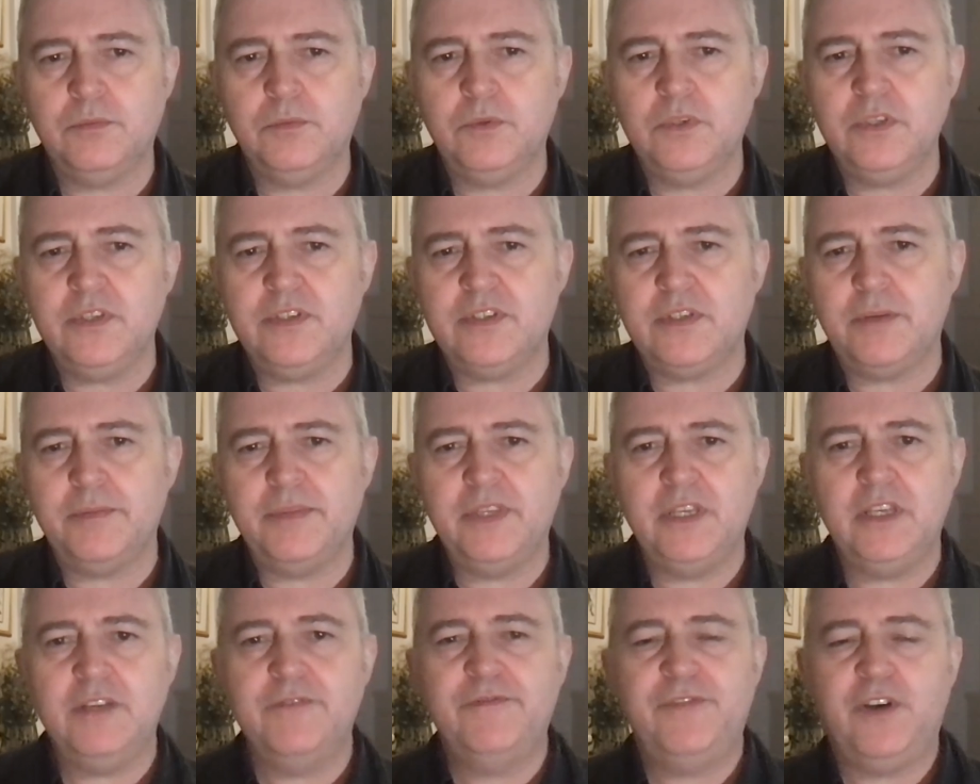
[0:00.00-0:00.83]
What are some
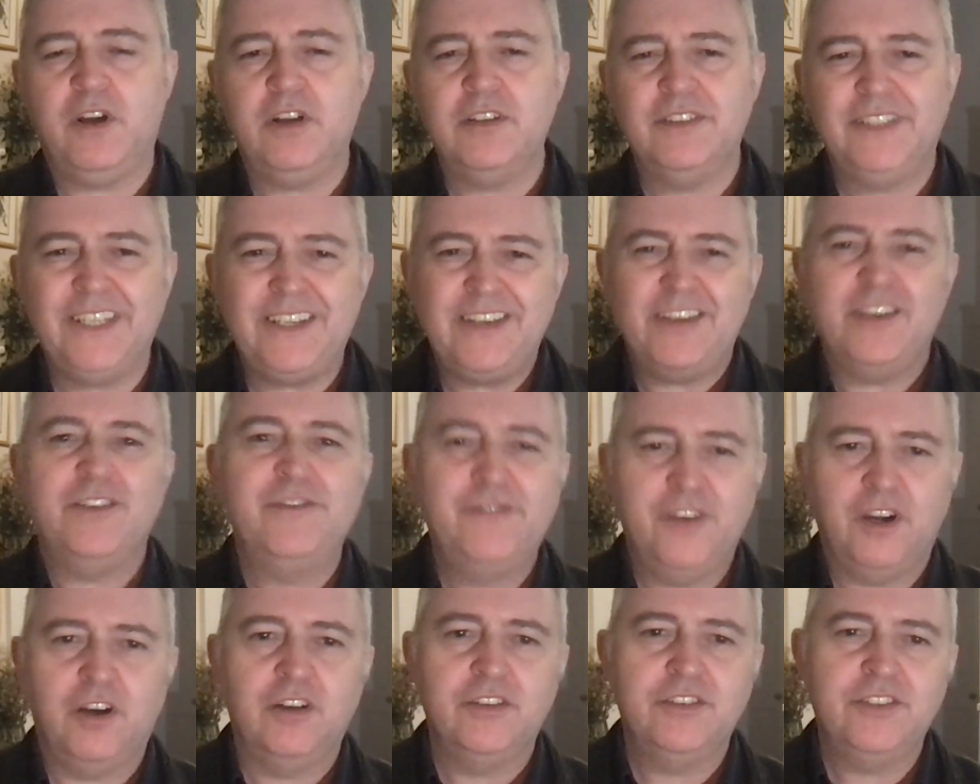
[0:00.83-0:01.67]
of the
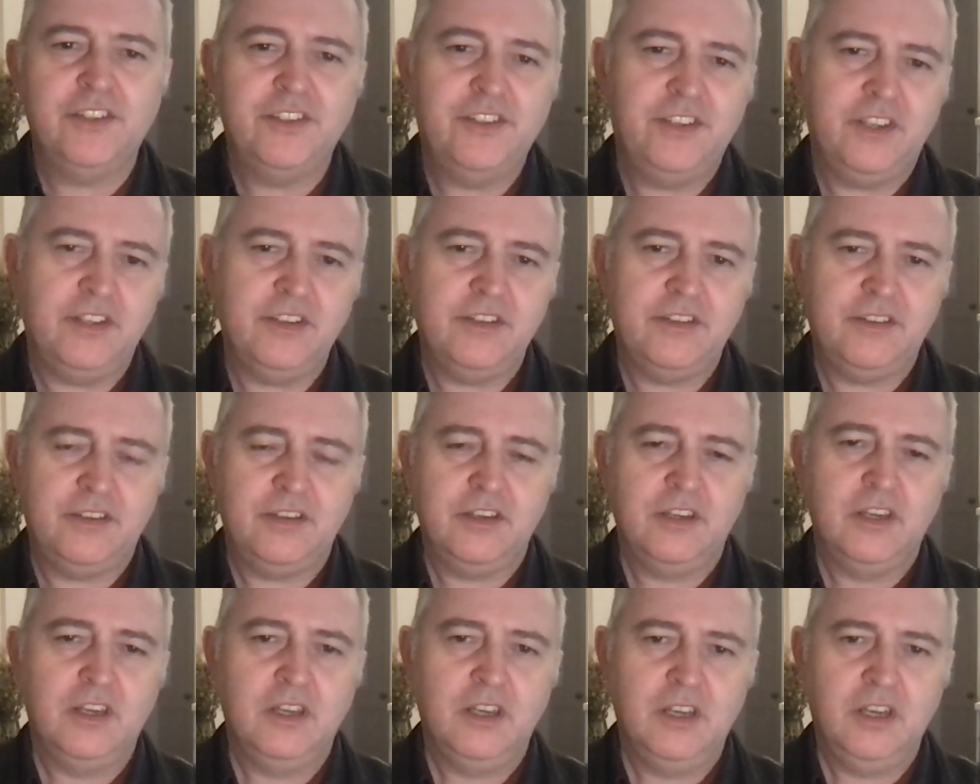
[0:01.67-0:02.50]

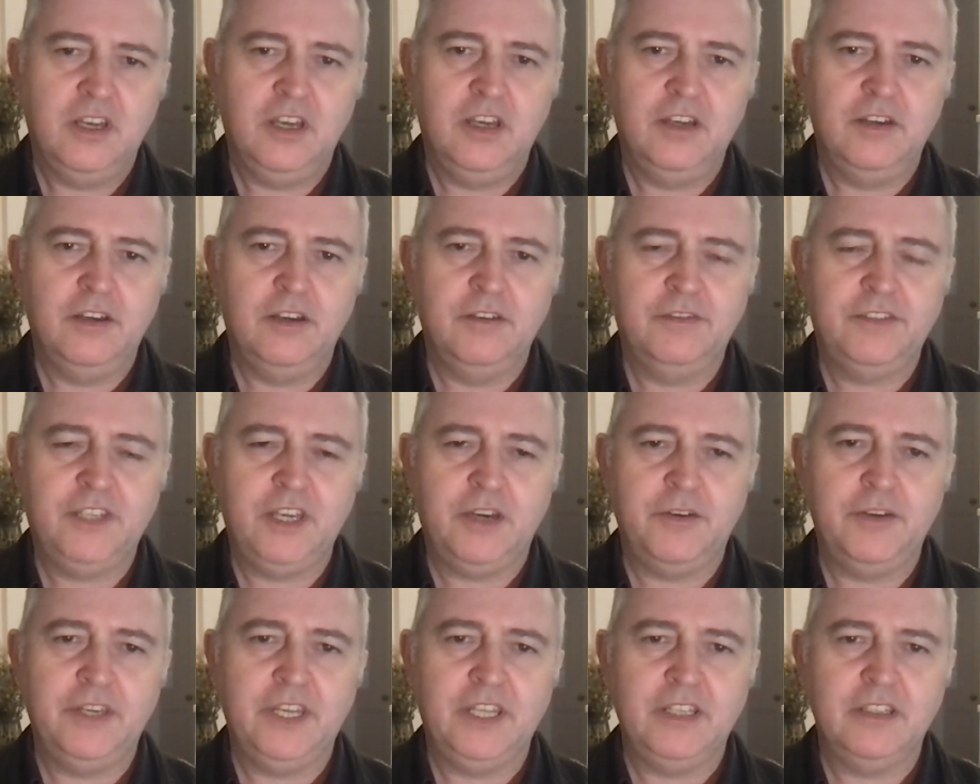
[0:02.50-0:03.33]
disadvantages of
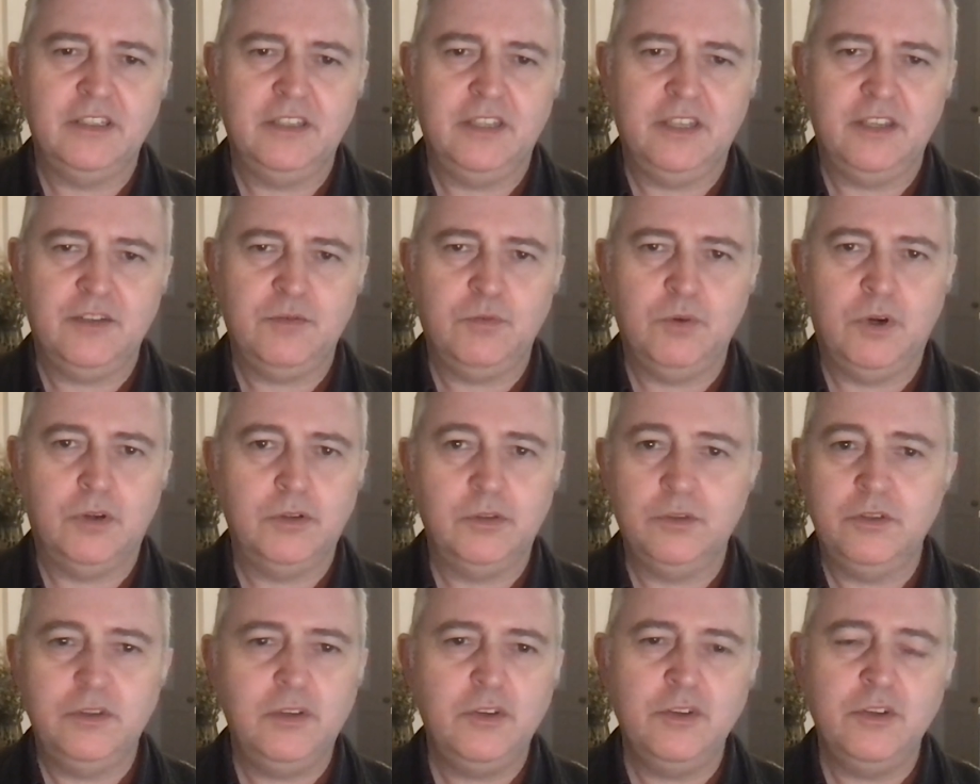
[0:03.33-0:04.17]
going into this
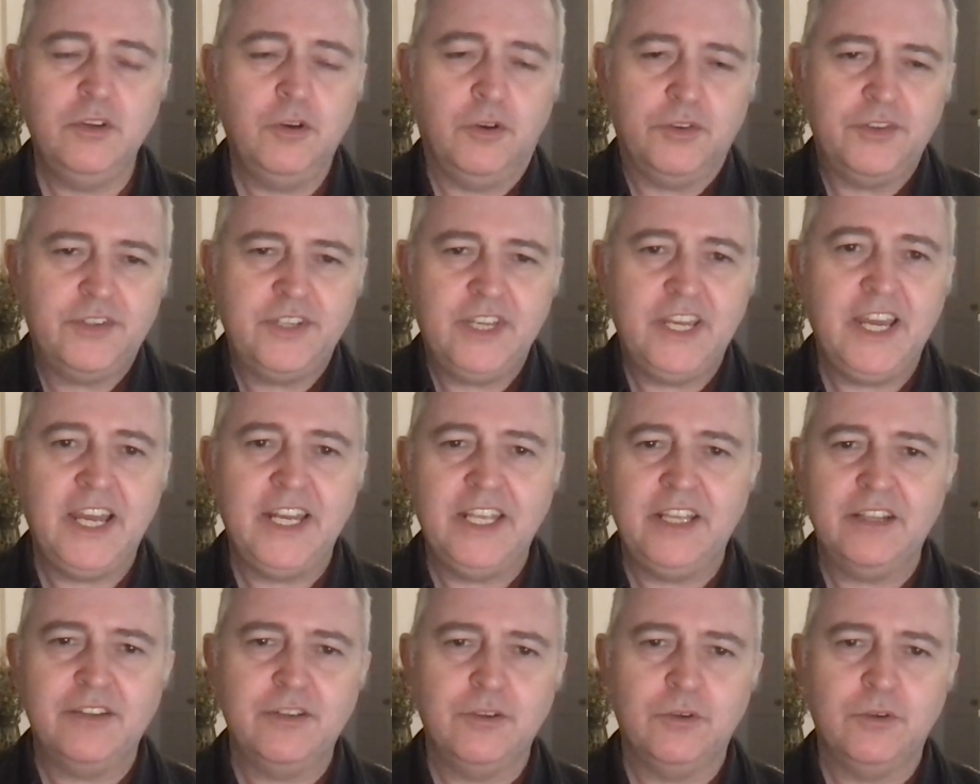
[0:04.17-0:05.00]
world? Or do you not see any at